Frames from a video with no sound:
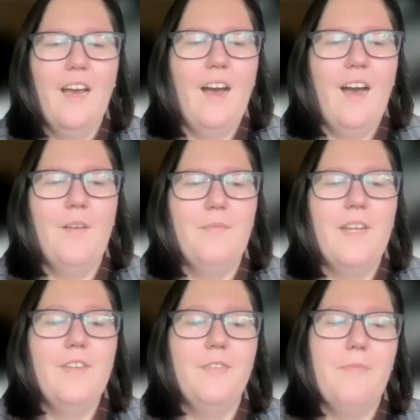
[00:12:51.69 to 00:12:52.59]

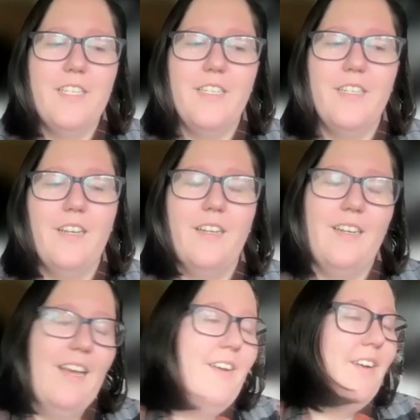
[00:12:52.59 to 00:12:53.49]
Now you've mentioned
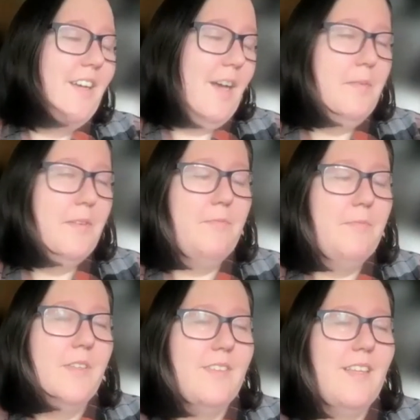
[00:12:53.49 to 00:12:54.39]
now a couple of
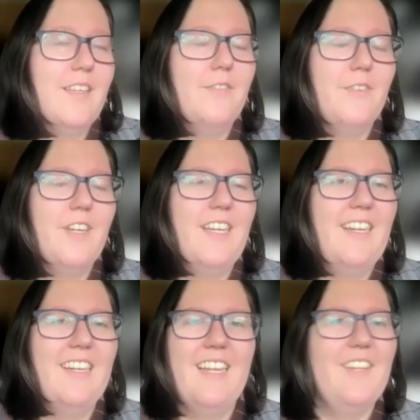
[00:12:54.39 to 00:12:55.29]
books that you've
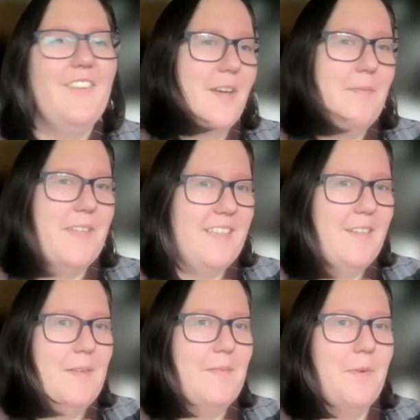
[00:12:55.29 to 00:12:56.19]
written. Can you tell me a
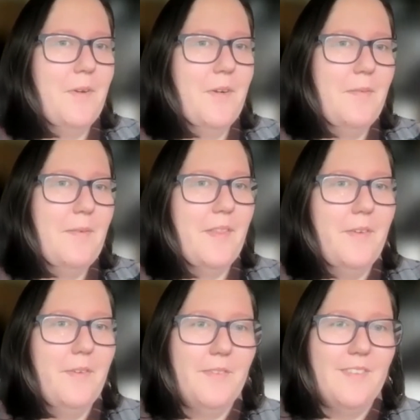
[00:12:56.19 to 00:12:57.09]
little bit more about
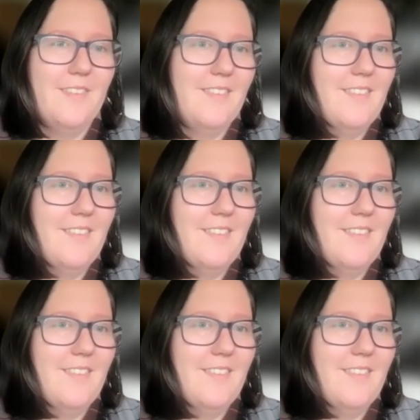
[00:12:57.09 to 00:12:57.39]
those?